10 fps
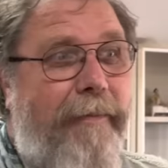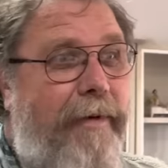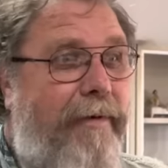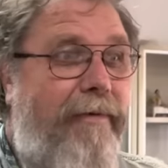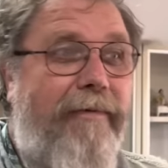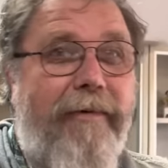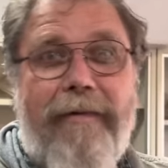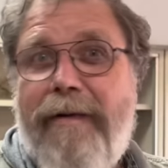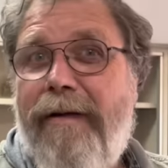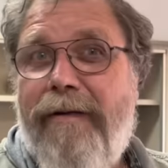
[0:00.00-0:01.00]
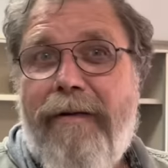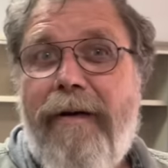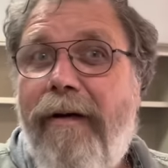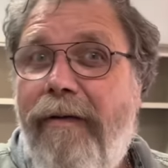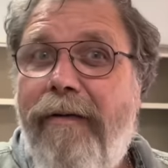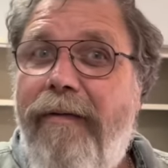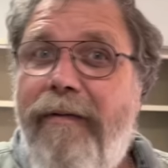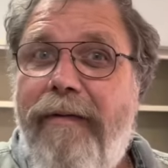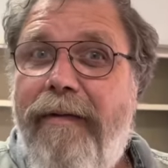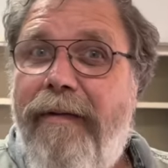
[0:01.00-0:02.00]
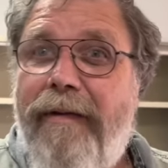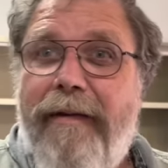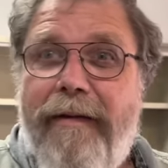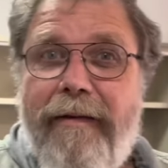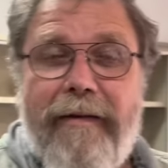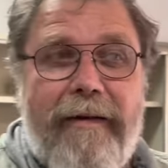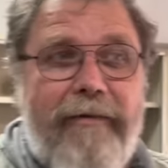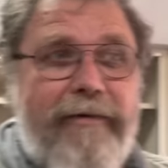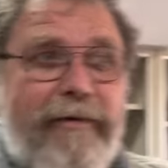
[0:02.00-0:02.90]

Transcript: not looking forward to that at all. No, absolutely. I don't know That's